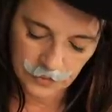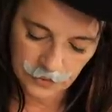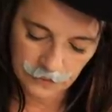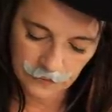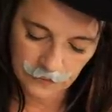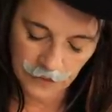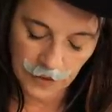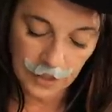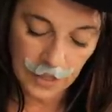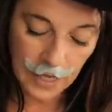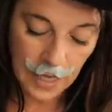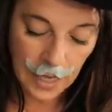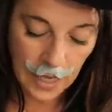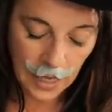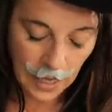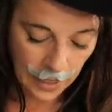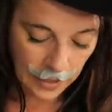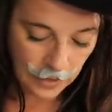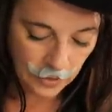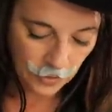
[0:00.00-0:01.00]
To find.
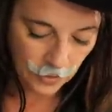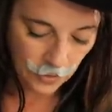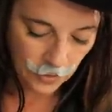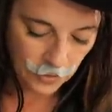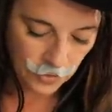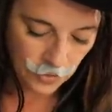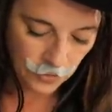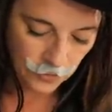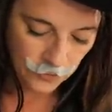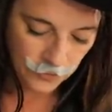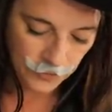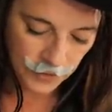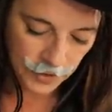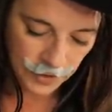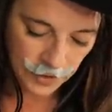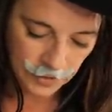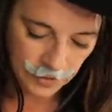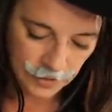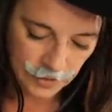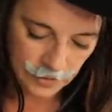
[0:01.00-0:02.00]
And
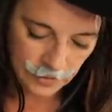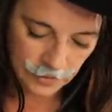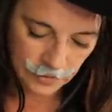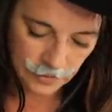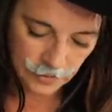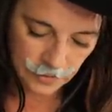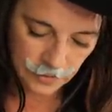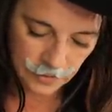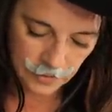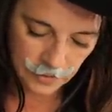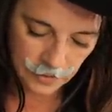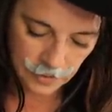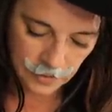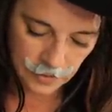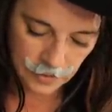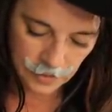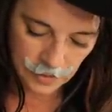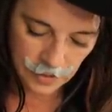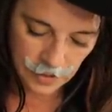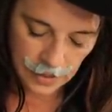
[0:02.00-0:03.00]
retrouver
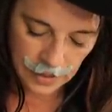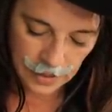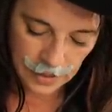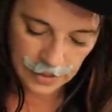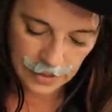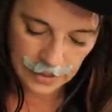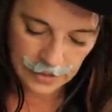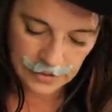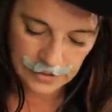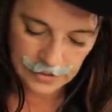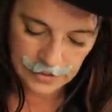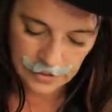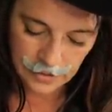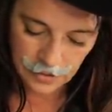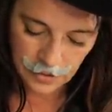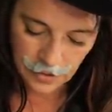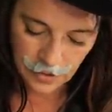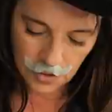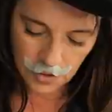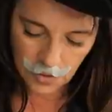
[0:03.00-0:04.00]
is
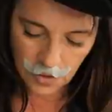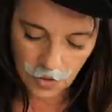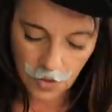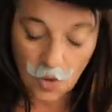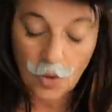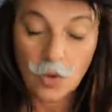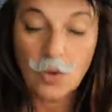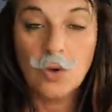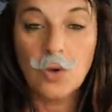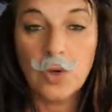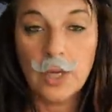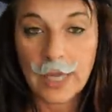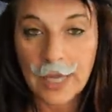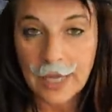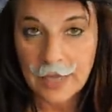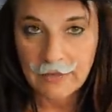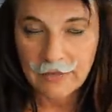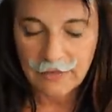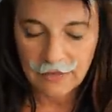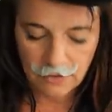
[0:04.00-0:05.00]

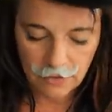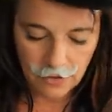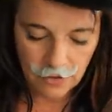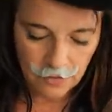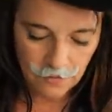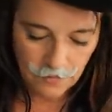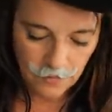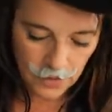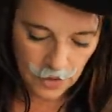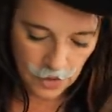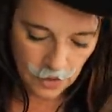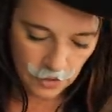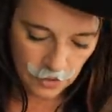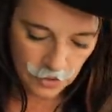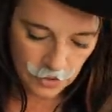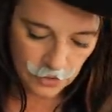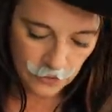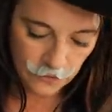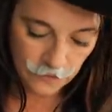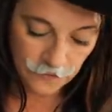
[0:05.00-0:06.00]
either
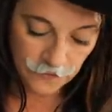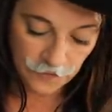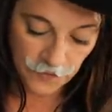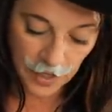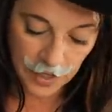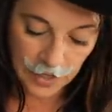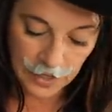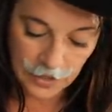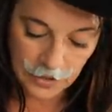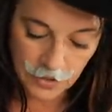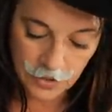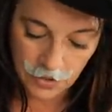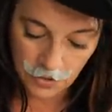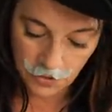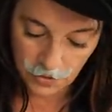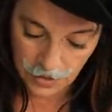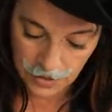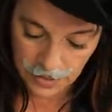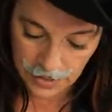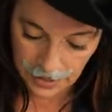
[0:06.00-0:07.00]
to find
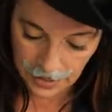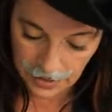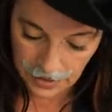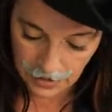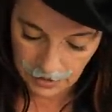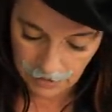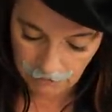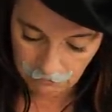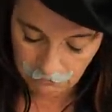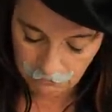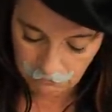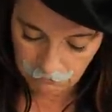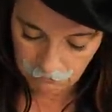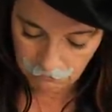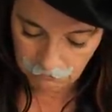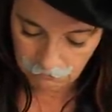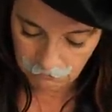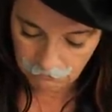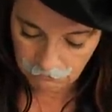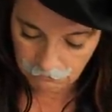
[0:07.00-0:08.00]
again,
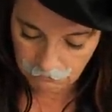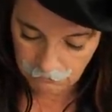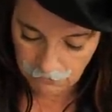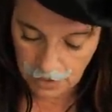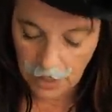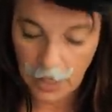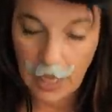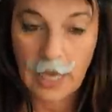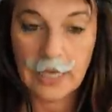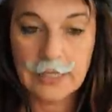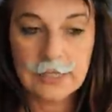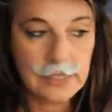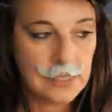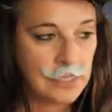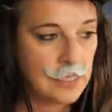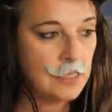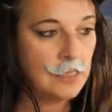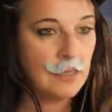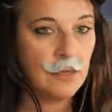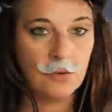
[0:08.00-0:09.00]
as
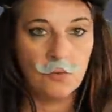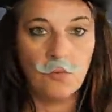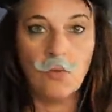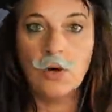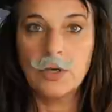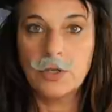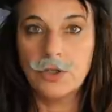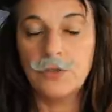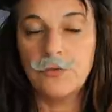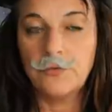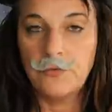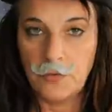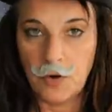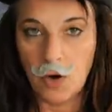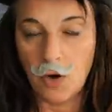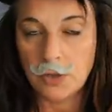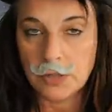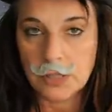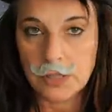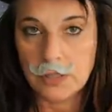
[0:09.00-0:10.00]
in what you've
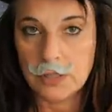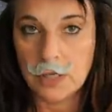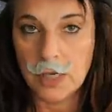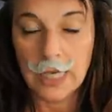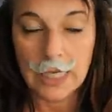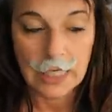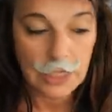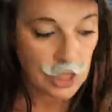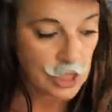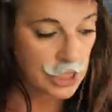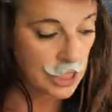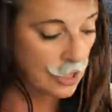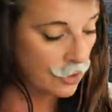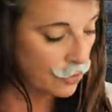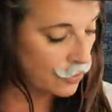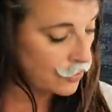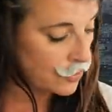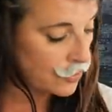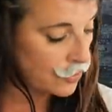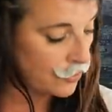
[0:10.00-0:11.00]
lost. J'ai
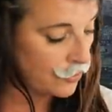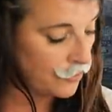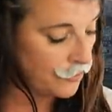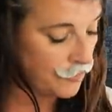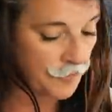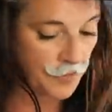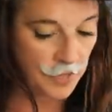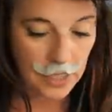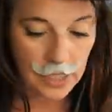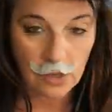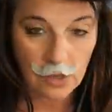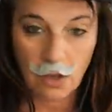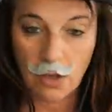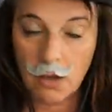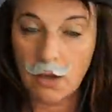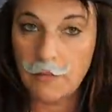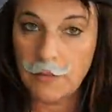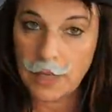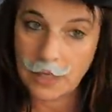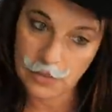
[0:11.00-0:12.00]
retrouvé
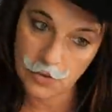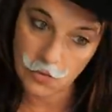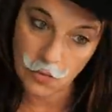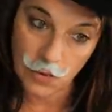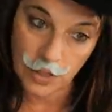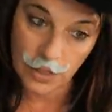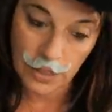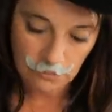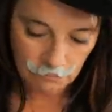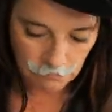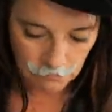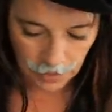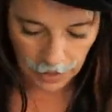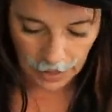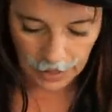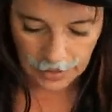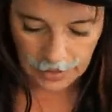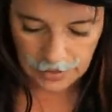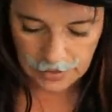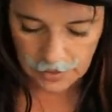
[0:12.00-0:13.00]
euh, ma souris,
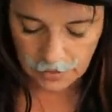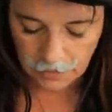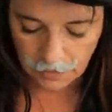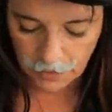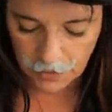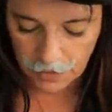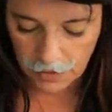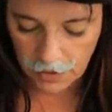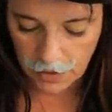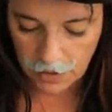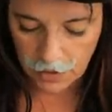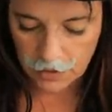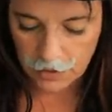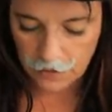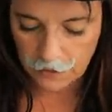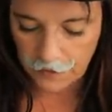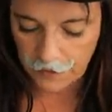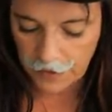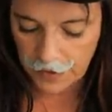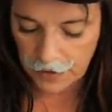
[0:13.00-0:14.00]
par exemple.
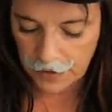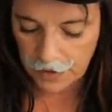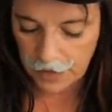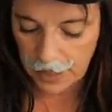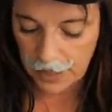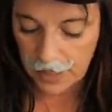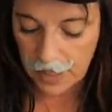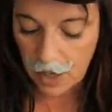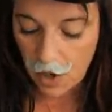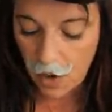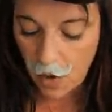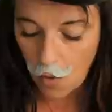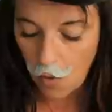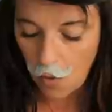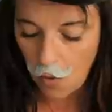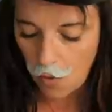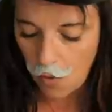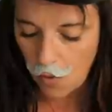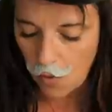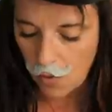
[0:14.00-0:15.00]
To find again.
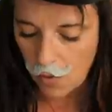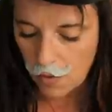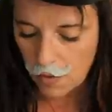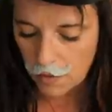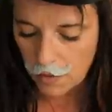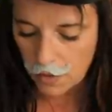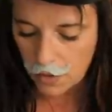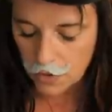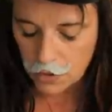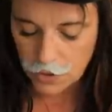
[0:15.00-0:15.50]
Or